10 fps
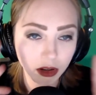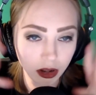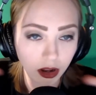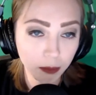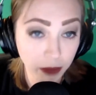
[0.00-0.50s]

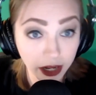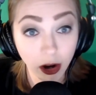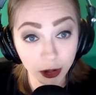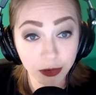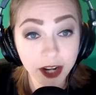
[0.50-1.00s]

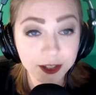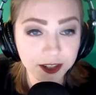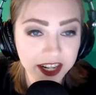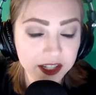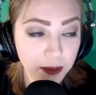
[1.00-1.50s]
our director
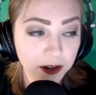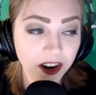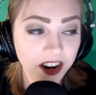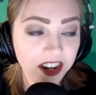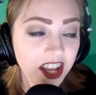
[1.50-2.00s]
Nancy
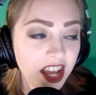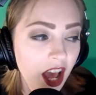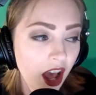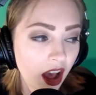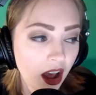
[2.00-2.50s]
Bernhard,
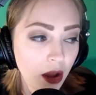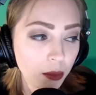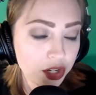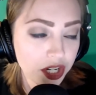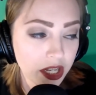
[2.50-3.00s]

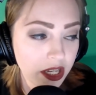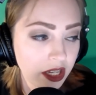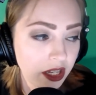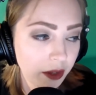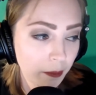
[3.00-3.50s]
she